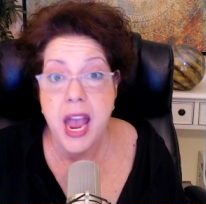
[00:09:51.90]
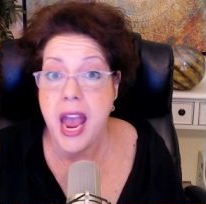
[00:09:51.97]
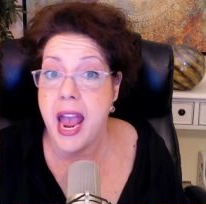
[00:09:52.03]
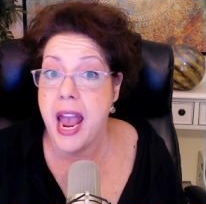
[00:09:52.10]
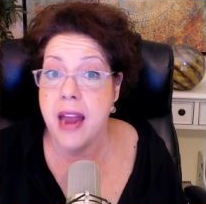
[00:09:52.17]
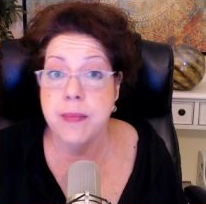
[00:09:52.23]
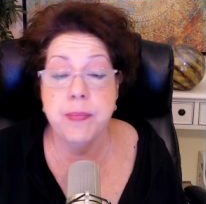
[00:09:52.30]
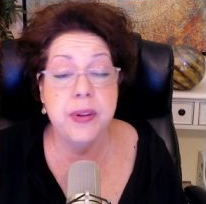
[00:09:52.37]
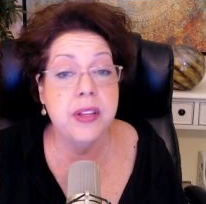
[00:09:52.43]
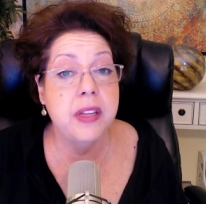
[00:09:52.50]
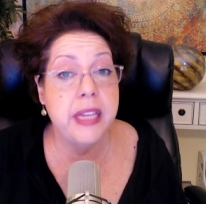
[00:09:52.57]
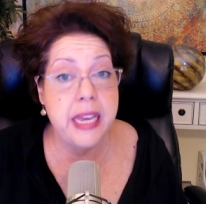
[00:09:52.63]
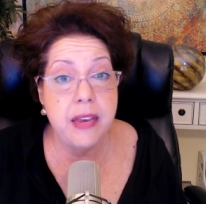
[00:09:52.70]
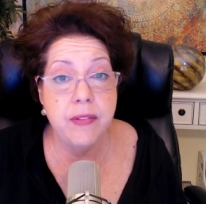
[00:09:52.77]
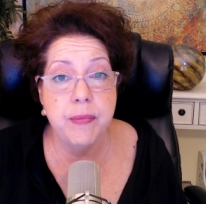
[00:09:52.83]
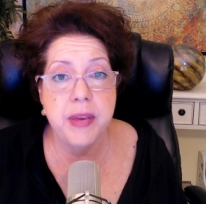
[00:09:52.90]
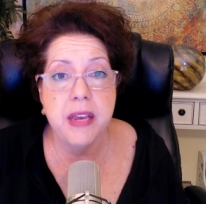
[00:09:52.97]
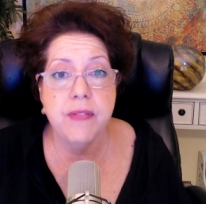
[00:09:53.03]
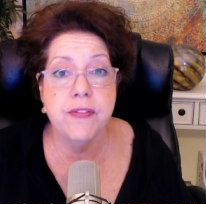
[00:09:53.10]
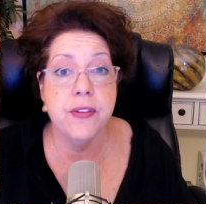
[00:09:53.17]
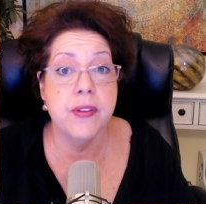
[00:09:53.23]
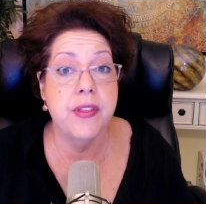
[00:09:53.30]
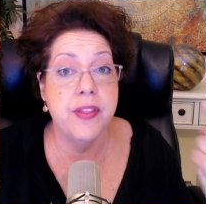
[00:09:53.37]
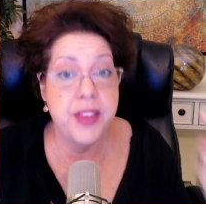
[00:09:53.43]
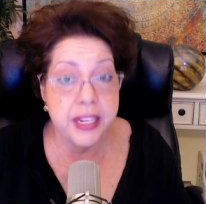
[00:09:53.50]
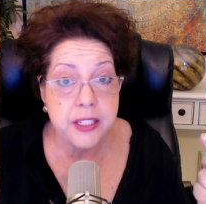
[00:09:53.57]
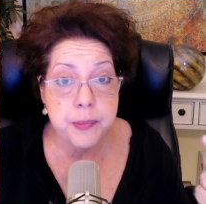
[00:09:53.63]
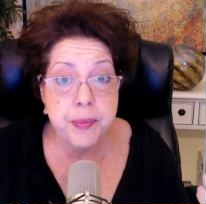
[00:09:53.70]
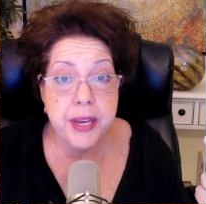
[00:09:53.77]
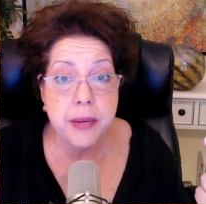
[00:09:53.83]
And believe me, for
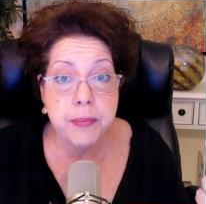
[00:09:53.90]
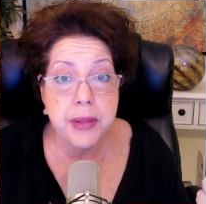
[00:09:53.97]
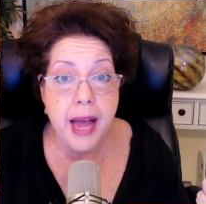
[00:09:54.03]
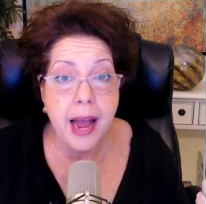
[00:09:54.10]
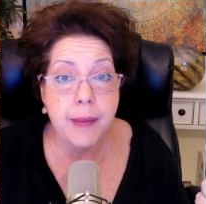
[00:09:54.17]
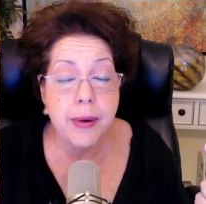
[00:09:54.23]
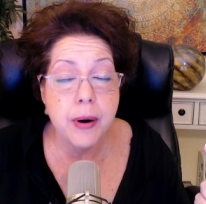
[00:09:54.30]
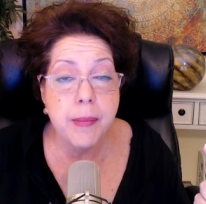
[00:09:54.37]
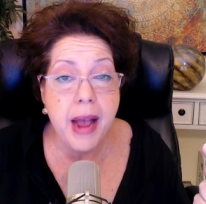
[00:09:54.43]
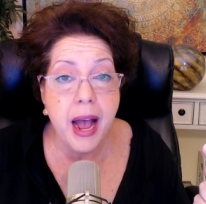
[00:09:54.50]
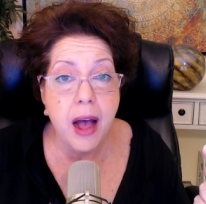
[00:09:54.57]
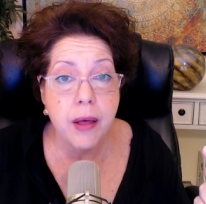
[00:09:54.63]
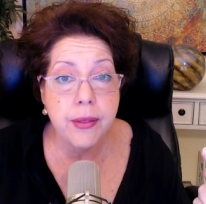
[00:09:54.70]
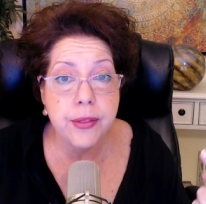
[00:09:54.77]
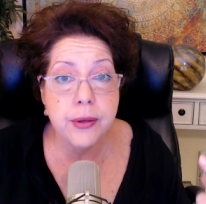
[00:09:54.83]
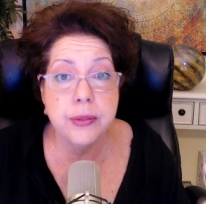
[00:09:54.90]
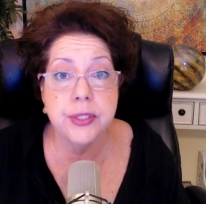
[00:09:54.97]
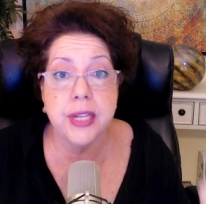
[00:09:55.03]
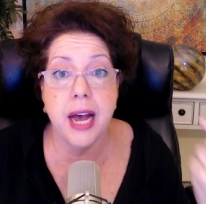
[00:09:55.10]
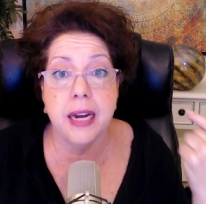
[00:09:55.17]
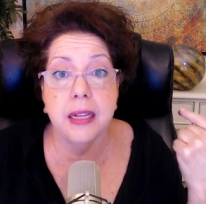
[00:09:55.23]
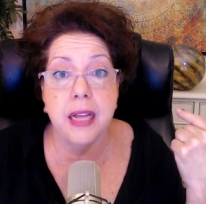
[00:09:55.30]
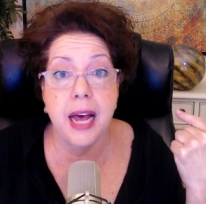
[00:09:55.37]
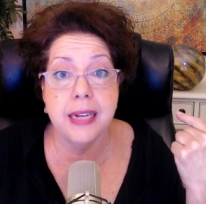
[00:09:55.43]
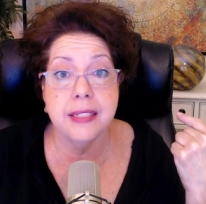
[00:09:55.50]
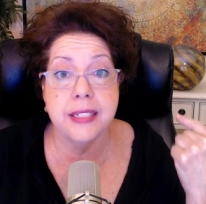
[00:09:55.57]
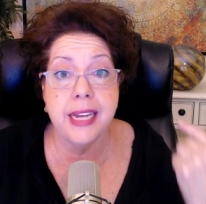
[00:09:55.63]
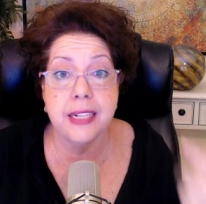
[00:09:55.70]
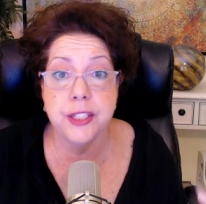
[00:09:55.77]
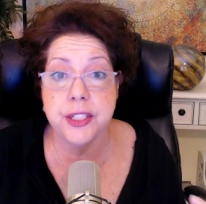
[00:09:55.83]
this big blabbermouth, who's got a lot of
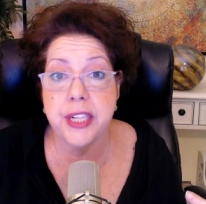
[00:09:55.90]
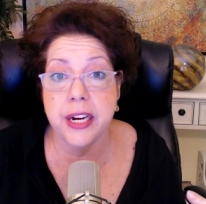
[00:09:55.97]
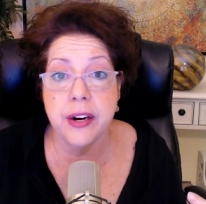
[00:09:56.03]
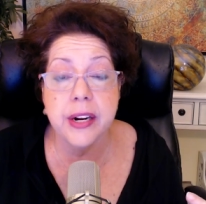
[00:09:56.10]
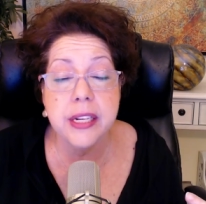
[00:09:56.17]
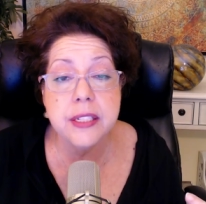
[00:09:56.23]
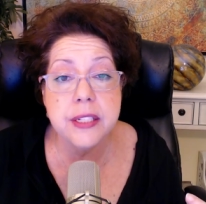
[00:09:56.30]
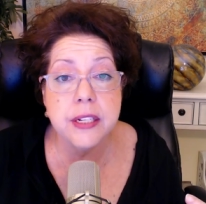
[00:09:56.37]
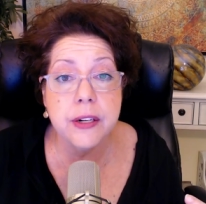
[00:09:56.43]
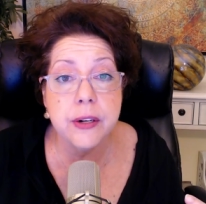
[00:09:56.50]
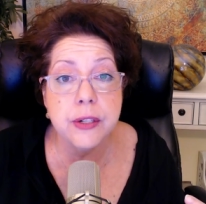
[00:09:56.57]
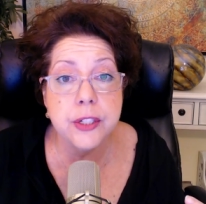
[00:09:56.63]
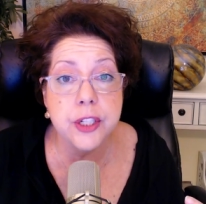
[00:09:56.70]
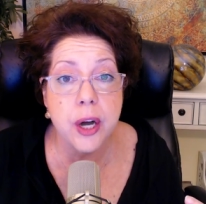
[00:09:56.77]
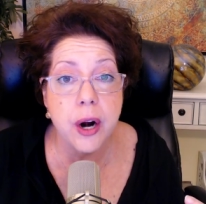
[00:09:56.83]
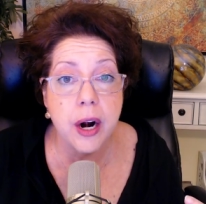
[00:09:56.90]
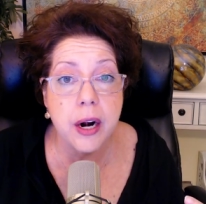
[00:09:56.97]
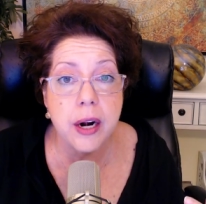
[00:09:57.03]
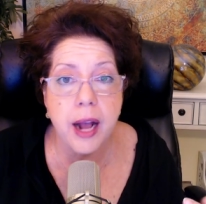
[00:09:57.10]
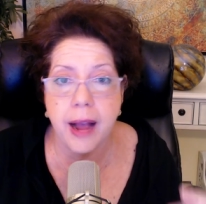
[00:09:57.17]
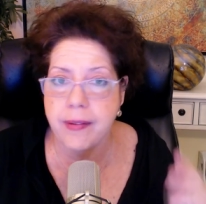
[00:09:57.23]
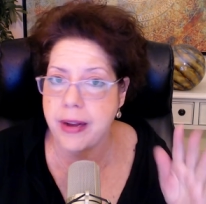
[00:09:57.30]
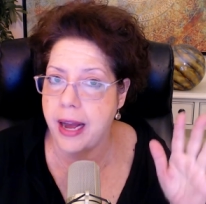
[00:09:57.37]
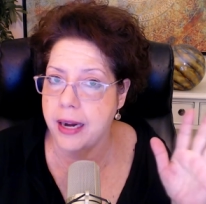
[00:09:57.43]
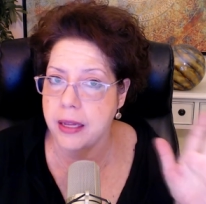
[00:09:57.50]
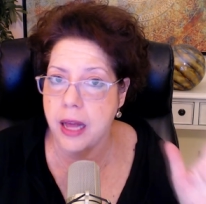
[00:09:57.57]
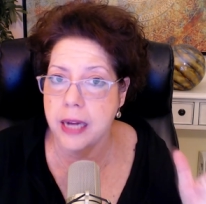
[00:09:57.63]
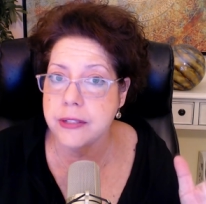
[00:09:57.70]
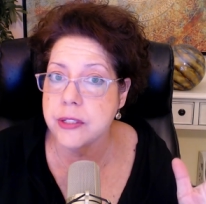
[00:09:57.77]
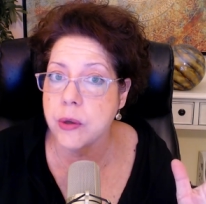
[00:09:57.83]
Sagittarius in her chart, I've got a
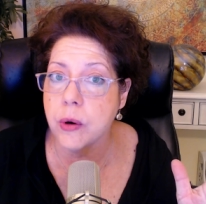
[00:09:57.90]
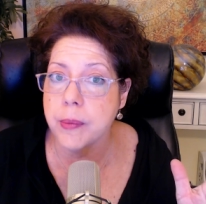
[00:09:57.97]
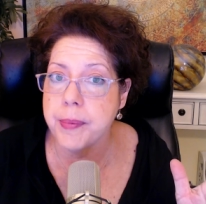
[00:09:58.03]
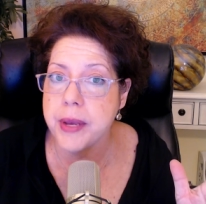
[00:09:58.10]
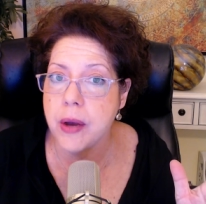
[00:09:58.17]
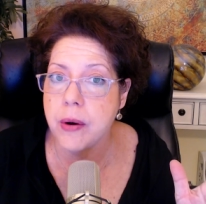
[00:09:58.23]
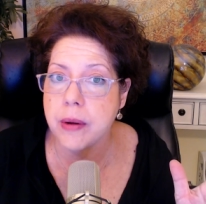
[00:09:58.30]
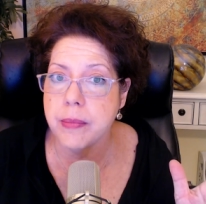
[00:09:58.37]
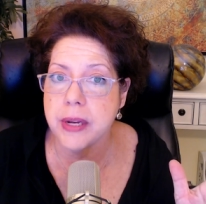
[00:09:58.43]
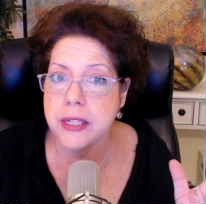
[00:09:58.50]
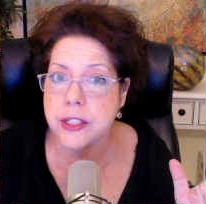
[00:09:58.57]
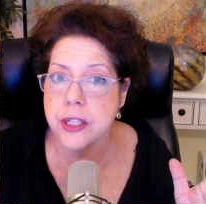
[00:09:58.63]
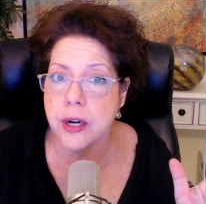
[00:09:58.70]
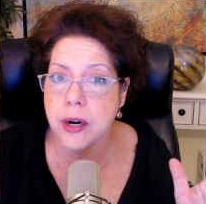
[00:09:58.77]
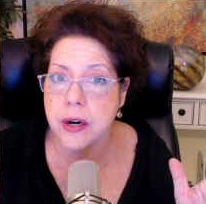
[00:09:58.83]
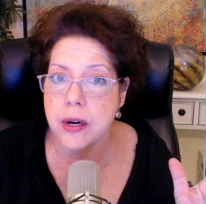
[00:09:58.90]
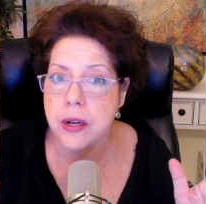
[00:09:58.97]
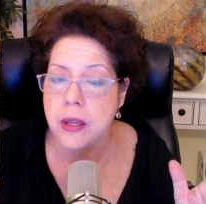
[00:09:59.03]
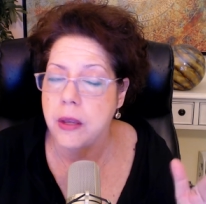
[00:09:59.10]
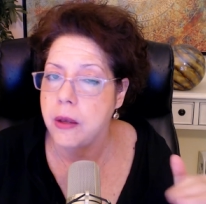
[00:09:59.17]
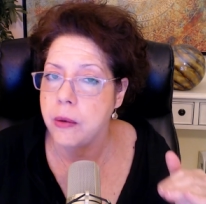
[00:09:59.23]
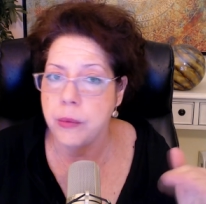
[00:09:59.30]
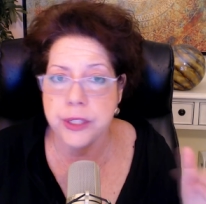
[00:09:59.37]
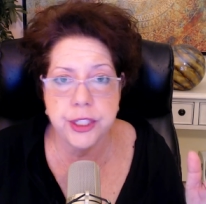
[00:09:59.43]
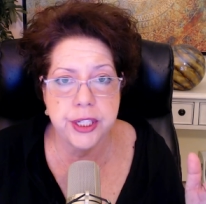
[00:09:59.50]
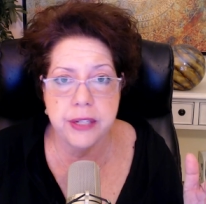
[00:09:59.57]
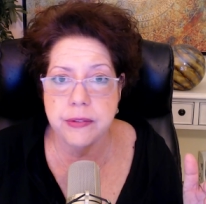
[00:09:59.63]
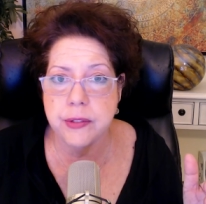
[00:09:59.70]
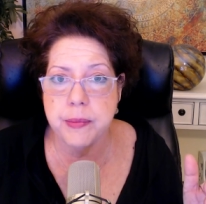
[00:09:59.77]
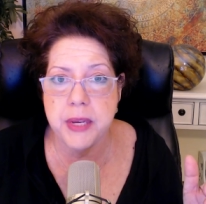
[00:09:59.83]
lot of Scorpio in my chart, which
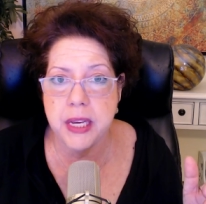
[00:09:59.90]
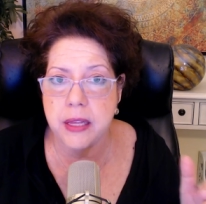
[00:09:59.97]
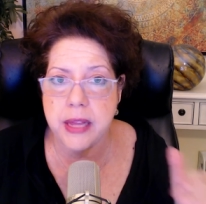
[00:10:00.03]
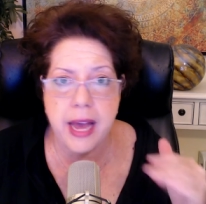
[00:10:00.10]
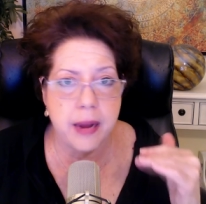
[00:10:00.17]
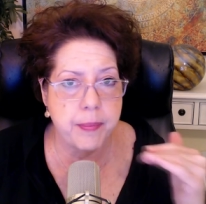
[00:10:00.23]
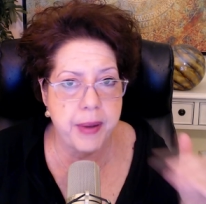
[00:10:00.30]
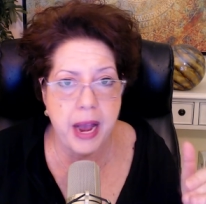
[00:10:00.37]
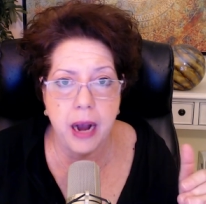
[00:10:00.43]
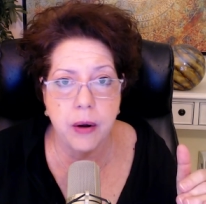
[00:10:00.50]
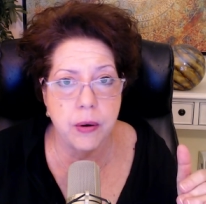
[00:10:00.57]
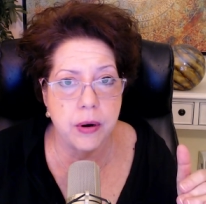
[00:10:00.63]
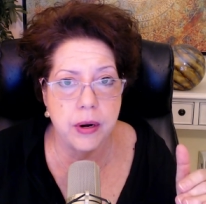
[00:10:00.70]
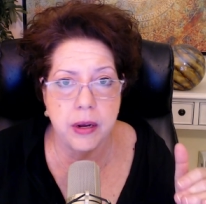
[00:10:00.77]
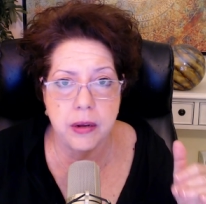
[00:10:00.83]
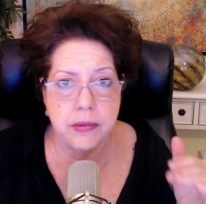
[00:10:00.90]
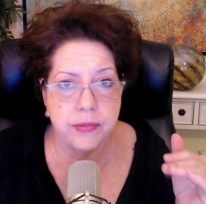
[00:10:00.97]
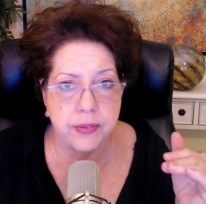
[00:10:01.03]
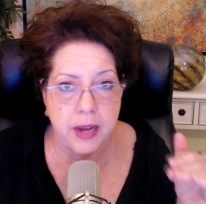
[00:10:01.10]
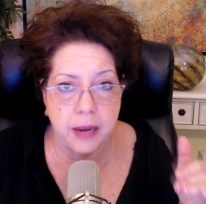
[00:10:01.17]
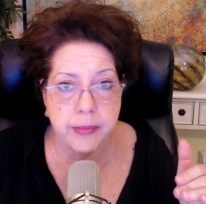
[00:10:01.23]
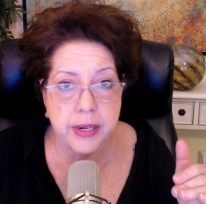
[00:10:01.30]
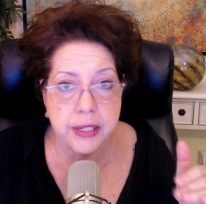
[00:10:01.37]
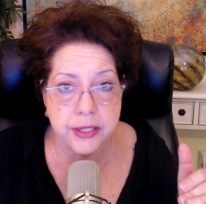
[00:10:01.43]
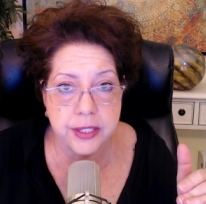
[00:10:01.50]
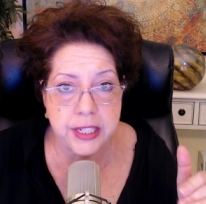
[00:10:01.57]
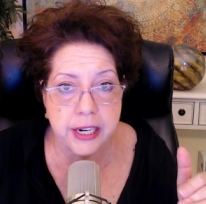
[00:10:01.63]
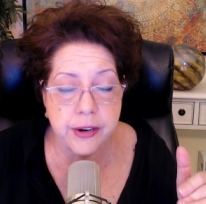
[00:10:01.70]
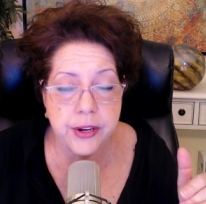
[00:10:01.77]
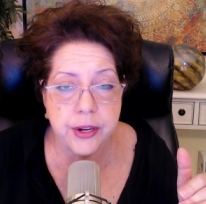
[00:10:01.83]
gives me that power of, I'm going to
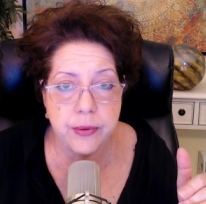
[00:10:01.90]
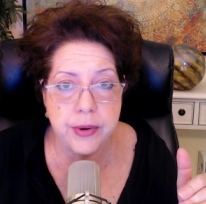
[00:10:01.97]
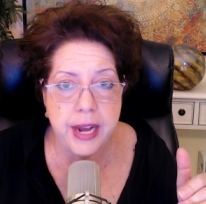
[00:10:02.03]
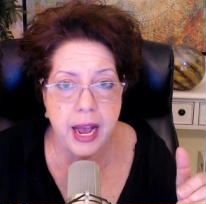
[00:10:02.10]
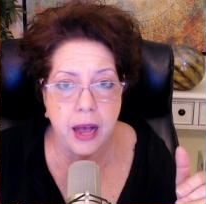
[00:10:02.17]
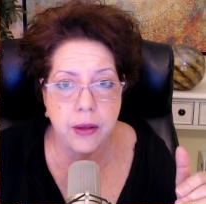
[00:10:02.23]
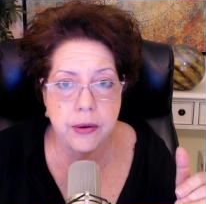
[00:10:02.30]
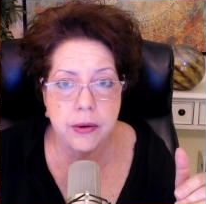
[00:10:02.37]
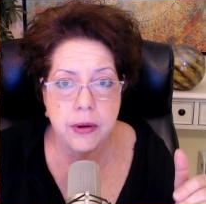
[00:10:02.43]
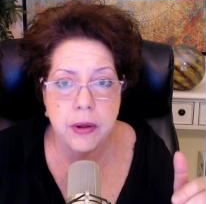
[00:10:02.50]
stare you down.